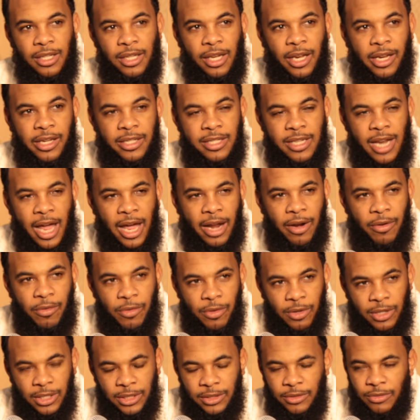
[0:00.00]
It's not
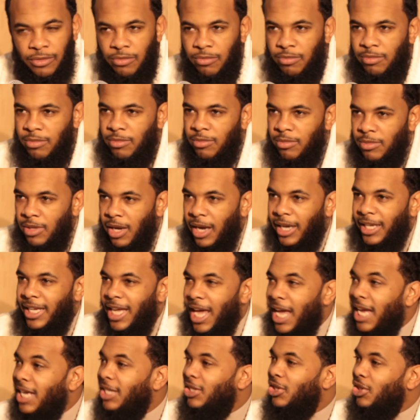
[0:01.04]
on
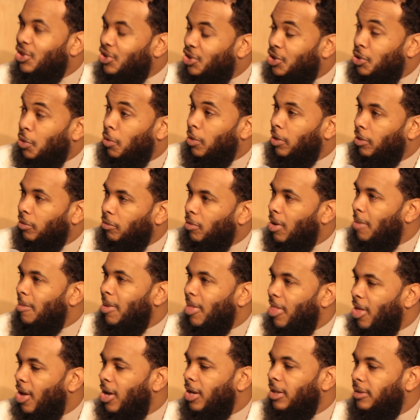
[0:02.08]
occasions during
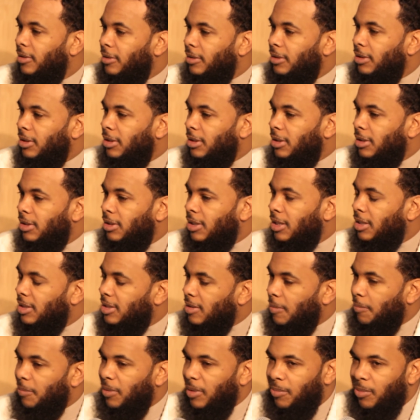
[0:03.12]
Ramadan.
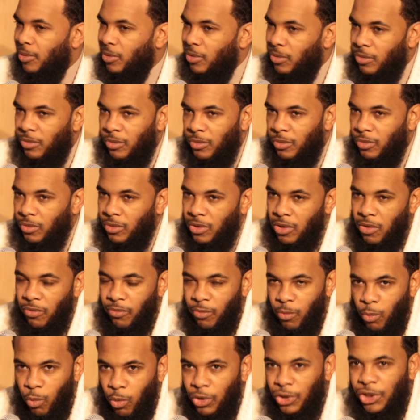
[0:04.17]
Some people
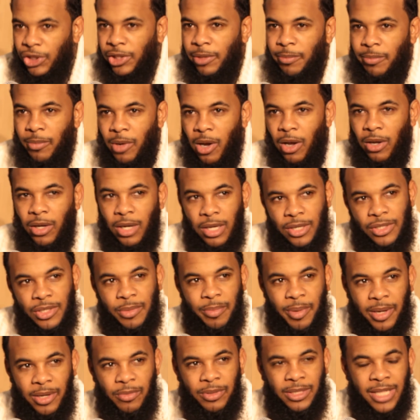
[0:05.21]
worship Allah
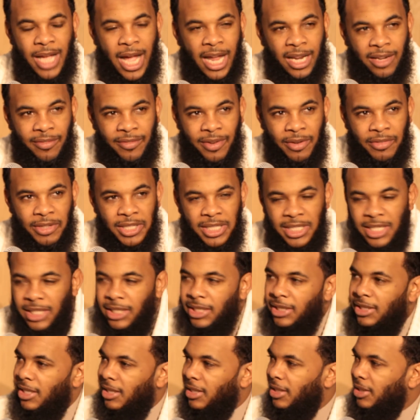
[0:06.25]
subhanahu wa ta'ala very
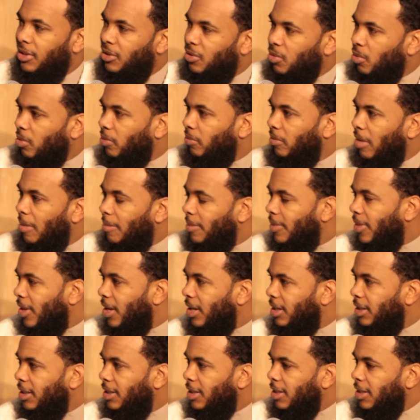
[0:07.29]
diligently during
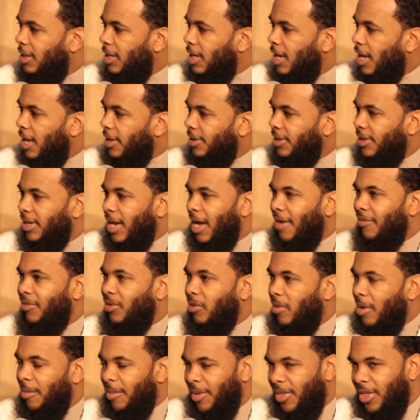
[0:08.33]
Ramadan. And then after
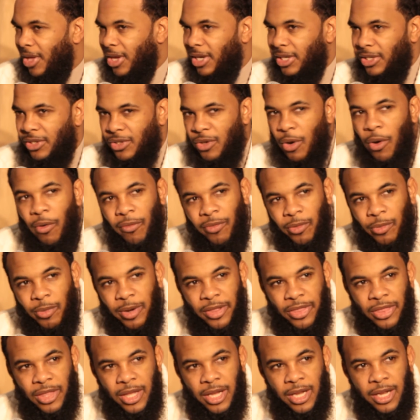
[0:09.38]
Ramadan is over
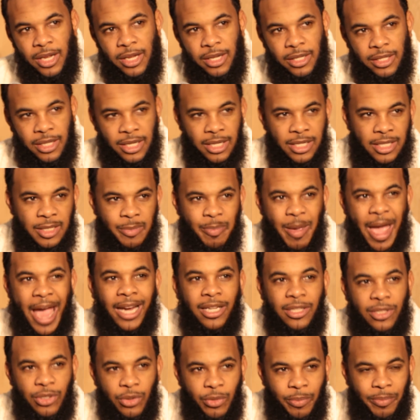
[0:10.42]
with, then it's
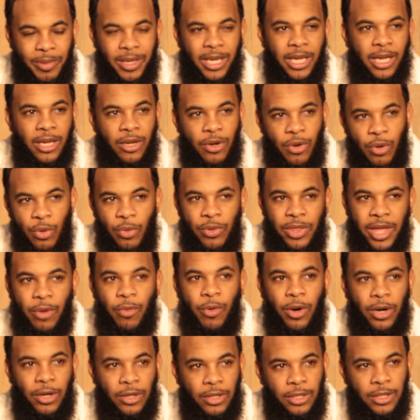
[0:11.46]
back to being who they
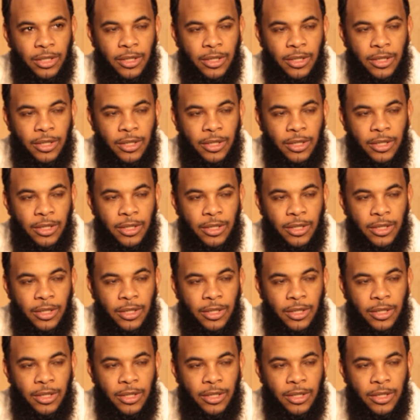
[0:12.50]
were.